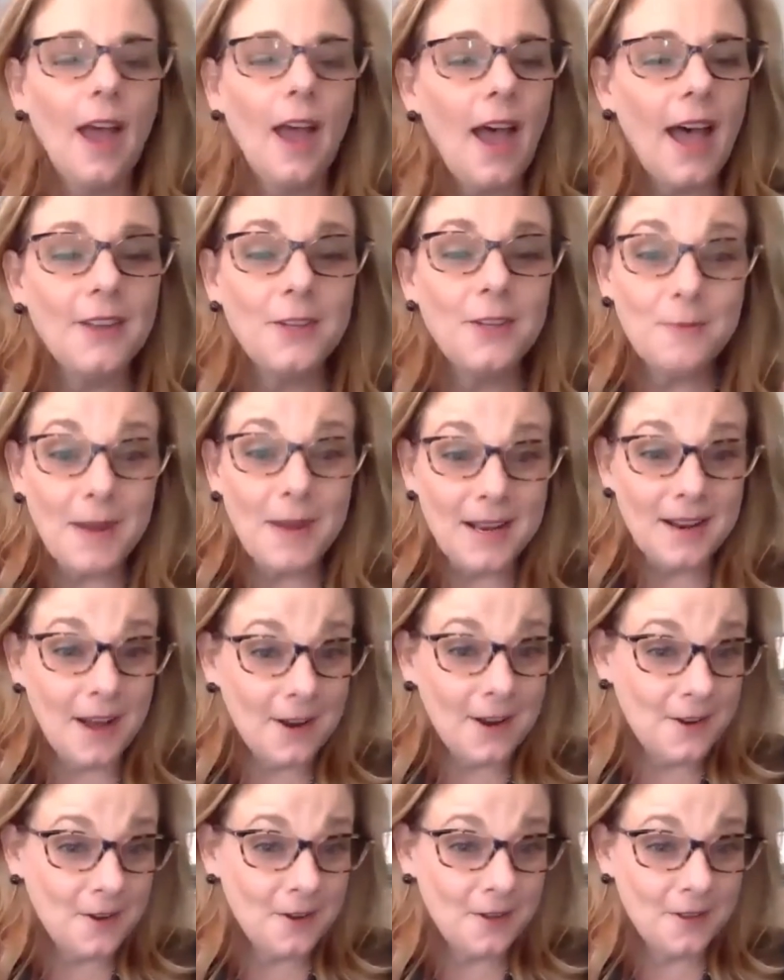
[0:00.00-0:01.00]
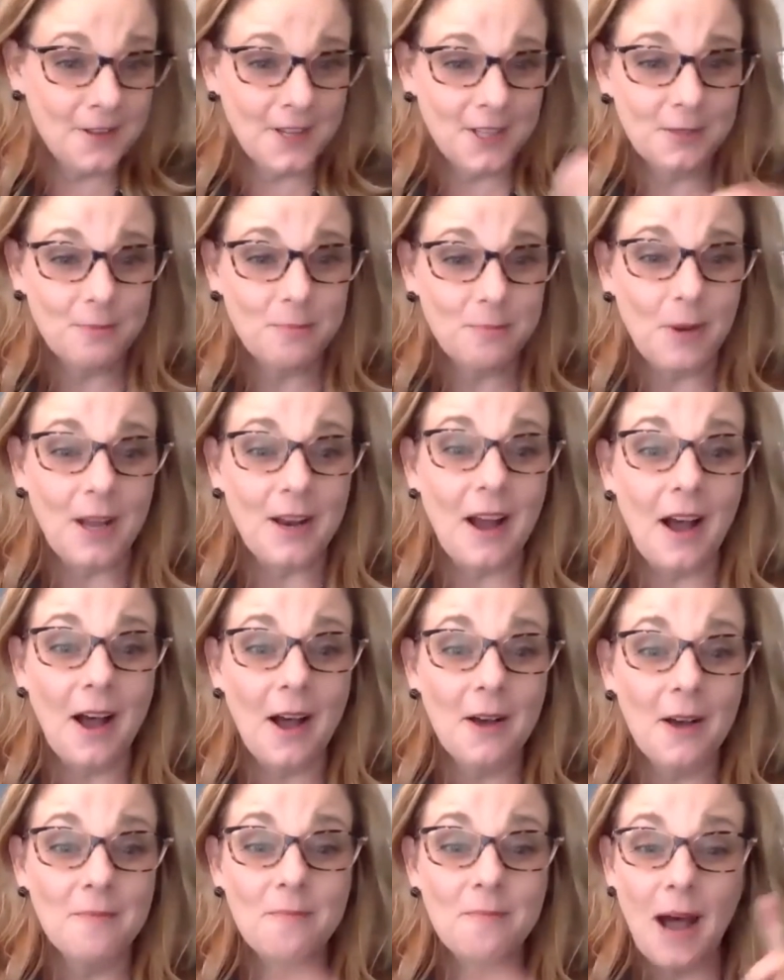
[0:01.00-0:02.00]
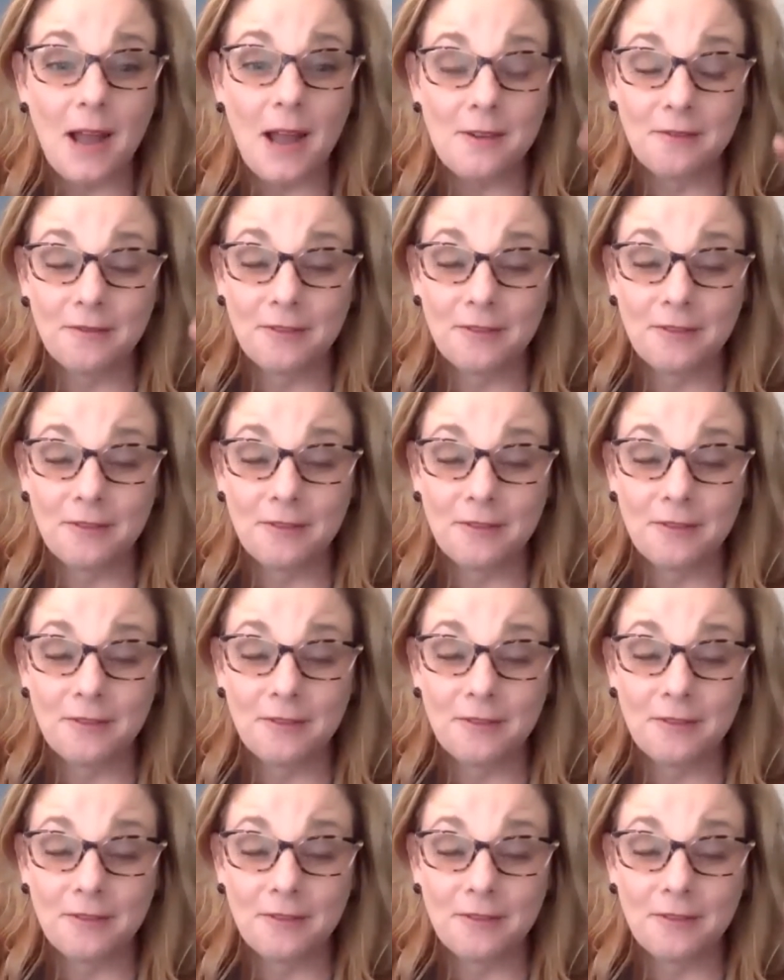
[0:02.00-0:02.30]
And you may not know this, but my